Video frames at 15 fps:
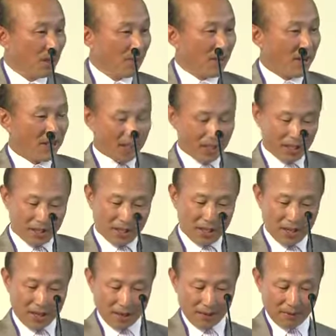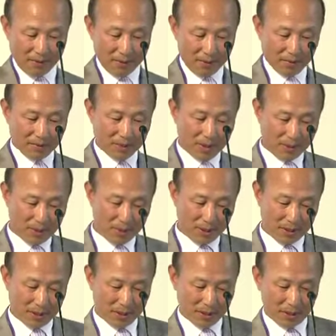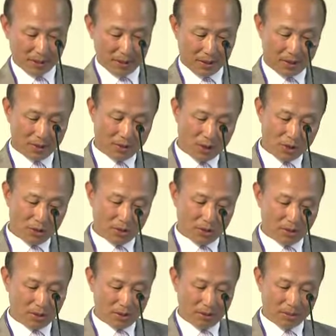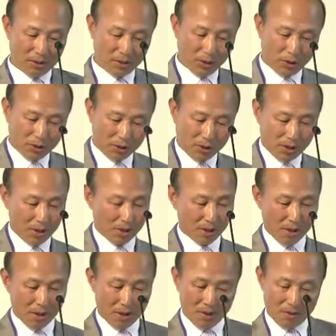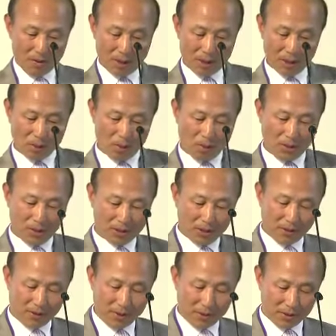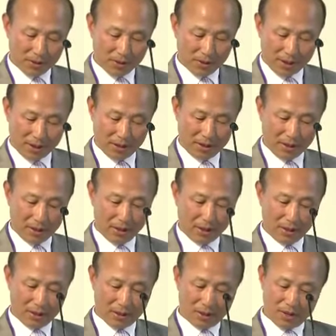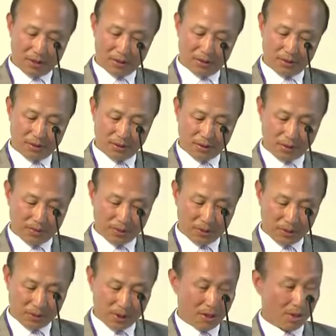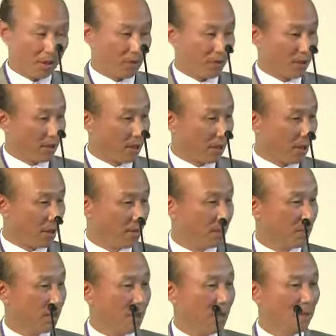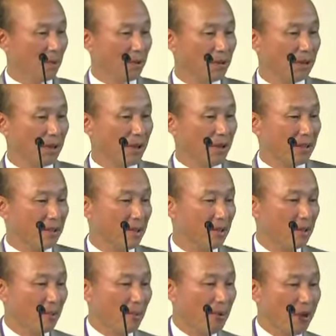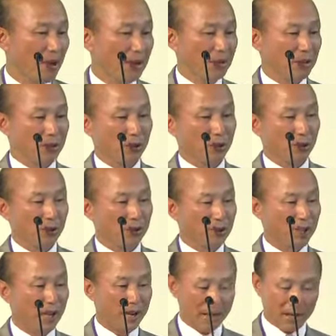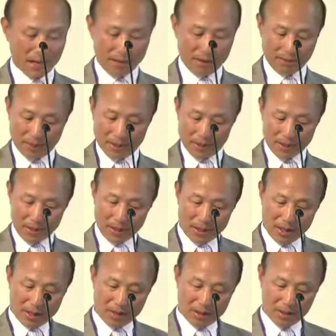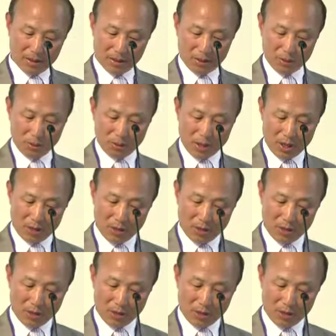Findings from question number 2. What are dominant features and interactions of social network games? In most cases, players should sign up at the social